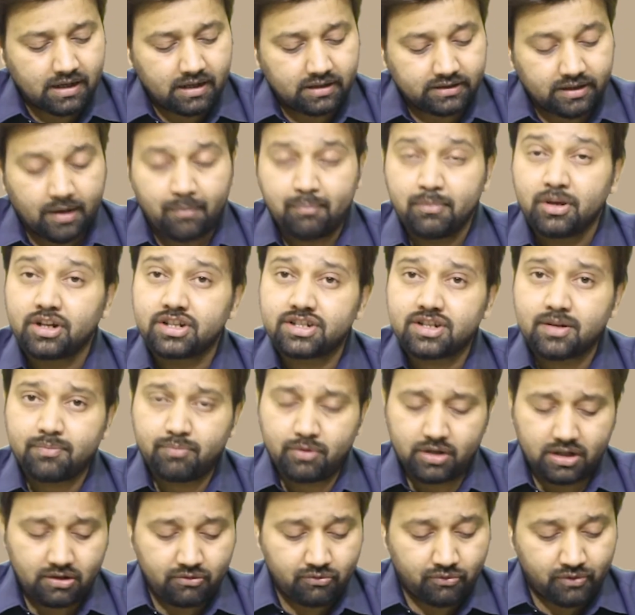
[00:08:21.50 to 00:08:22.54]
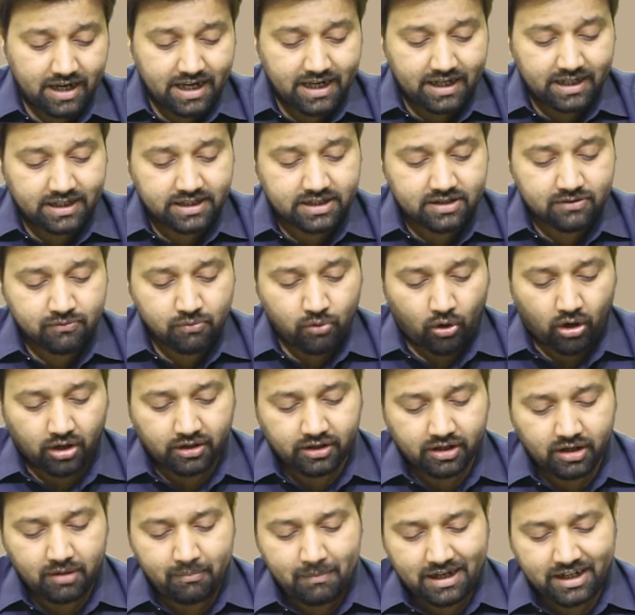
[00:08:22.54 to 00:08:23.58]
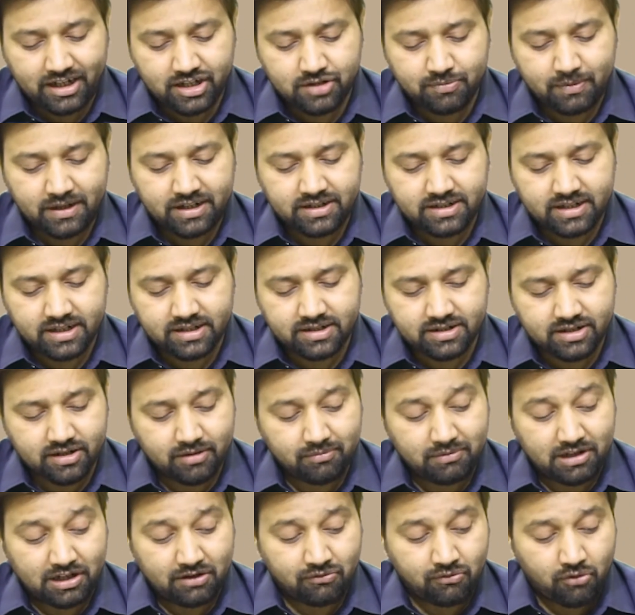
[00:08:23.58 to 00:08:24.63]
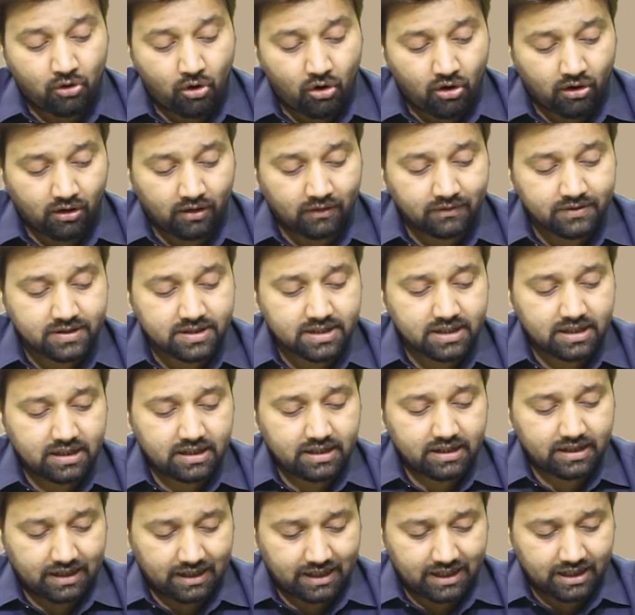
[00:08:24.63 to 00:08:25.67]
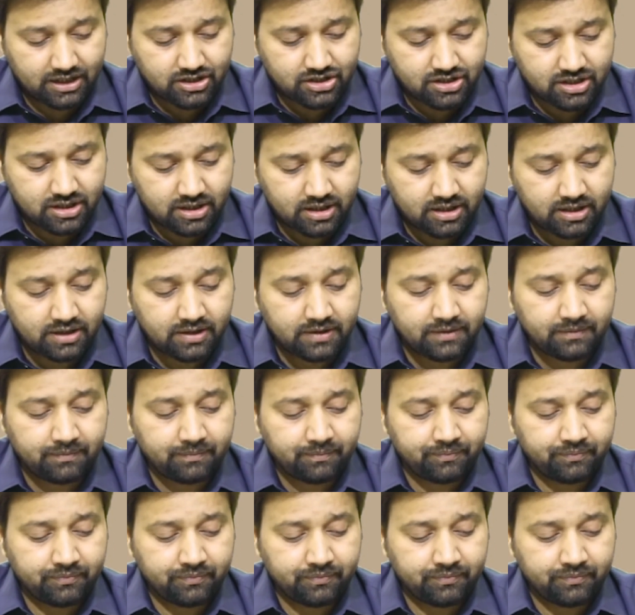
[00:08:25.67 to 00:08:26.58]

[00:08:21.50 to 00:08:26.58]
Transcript: The municipal waste water management system involves collection,